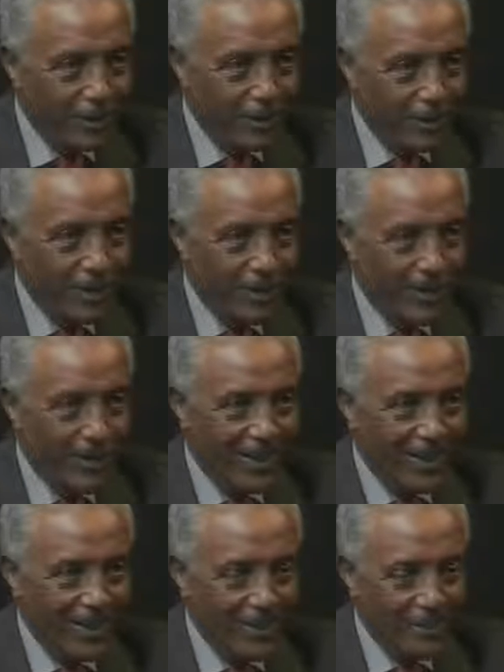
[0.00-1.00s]
be
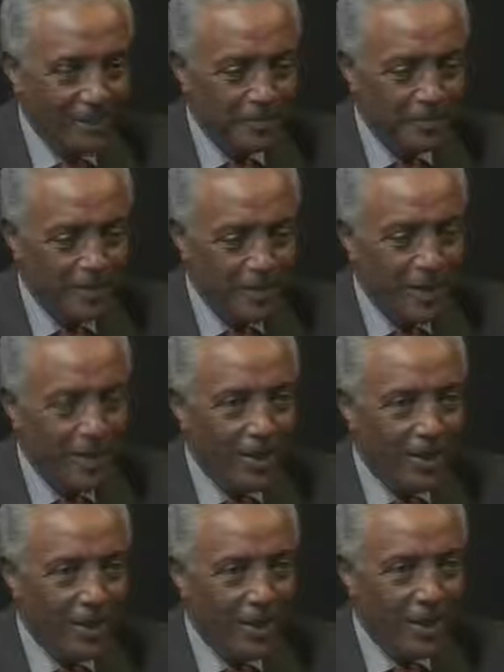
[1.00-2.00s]

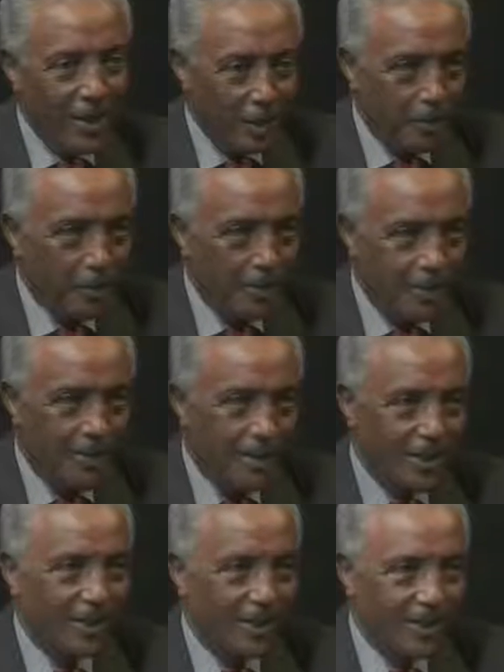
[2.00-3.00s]
happy
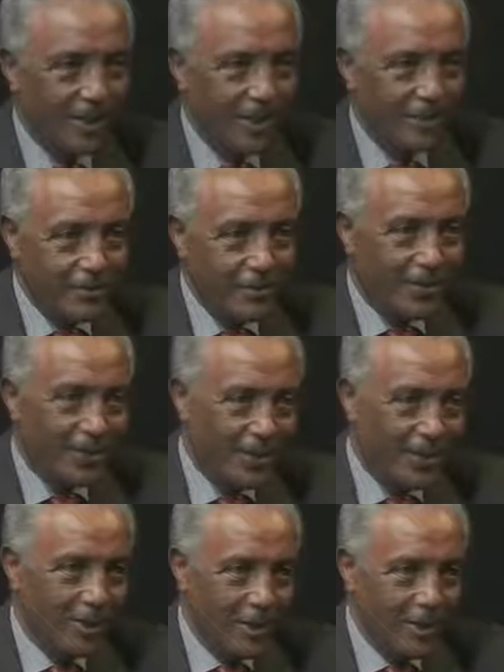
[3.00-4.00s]
until after
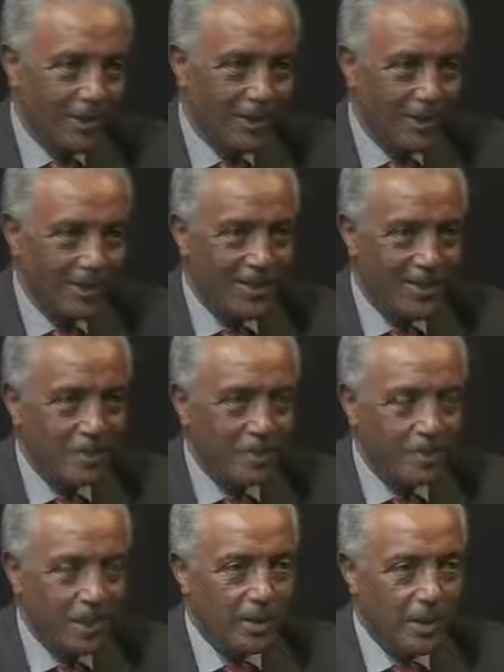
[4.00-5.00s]
the conference.
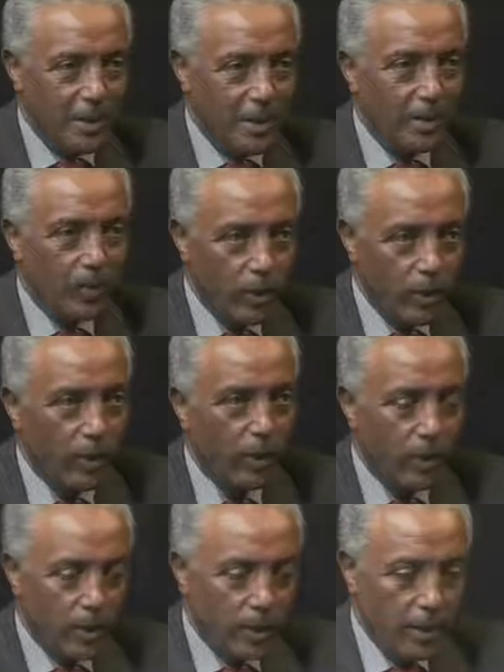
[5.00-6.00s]
But we
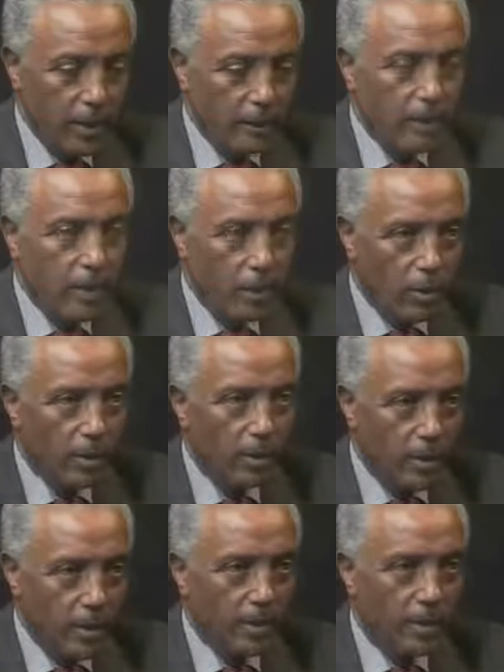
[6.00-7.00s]
have done all the
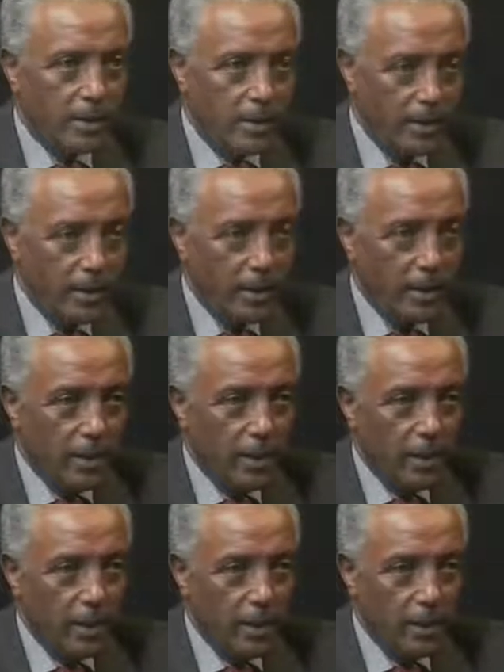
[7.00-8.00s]
major
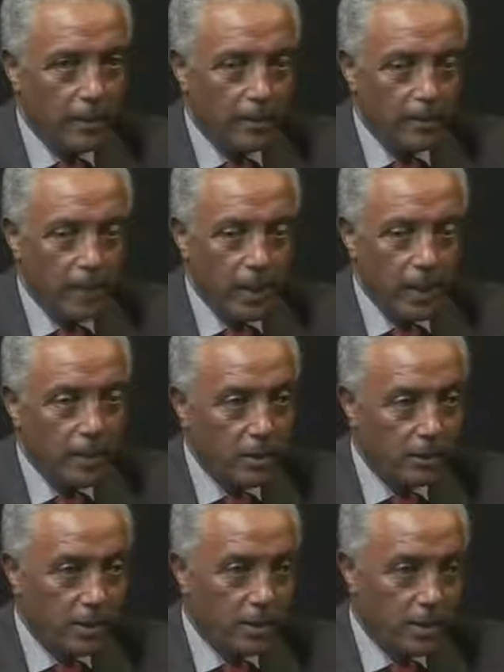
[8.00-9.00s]

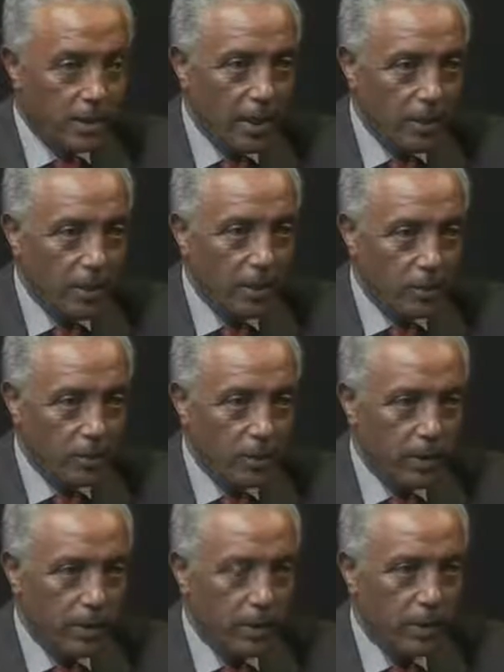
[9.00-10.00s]
activities that need to
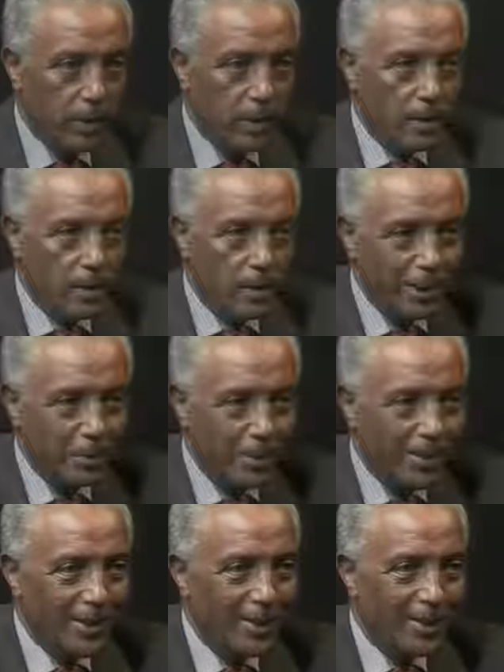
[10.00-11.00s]
be But
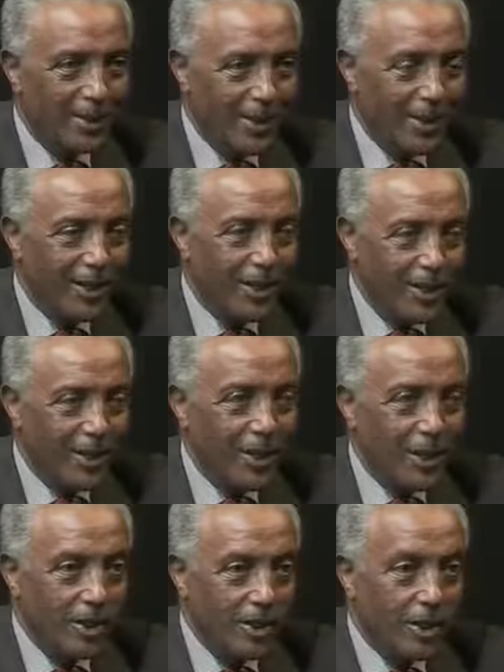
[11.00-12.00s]
it's a
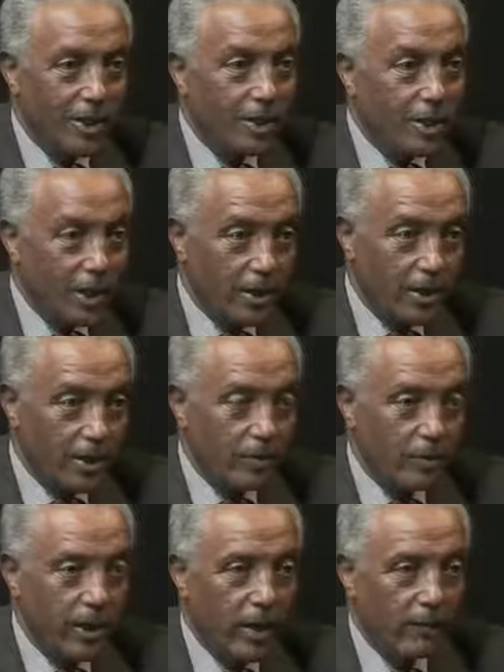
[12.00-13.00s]
discussion.
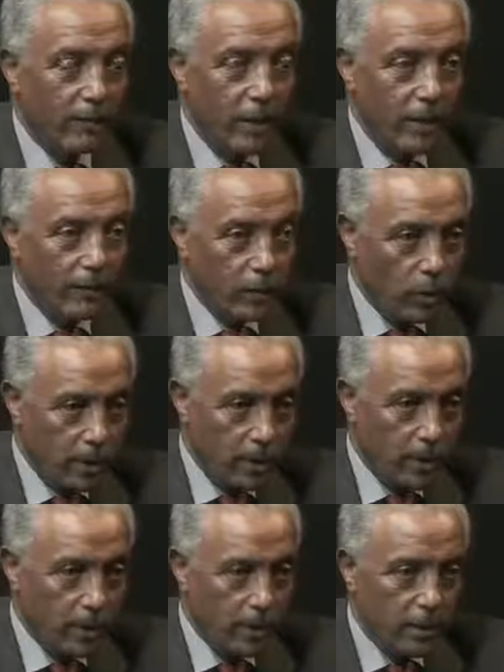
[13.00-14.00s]
We have 5
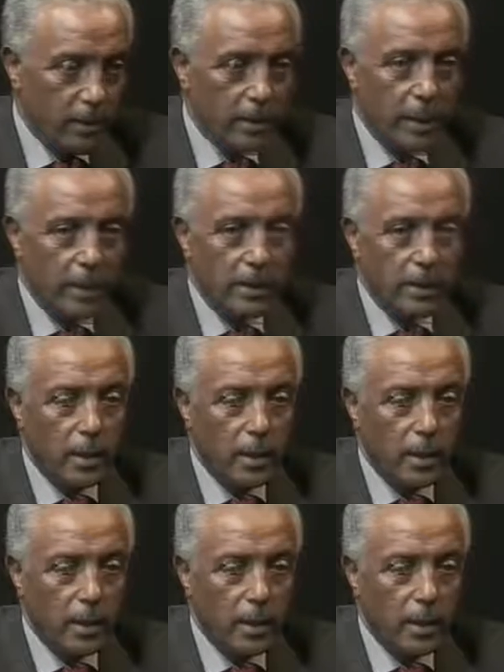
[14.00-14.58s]
topics that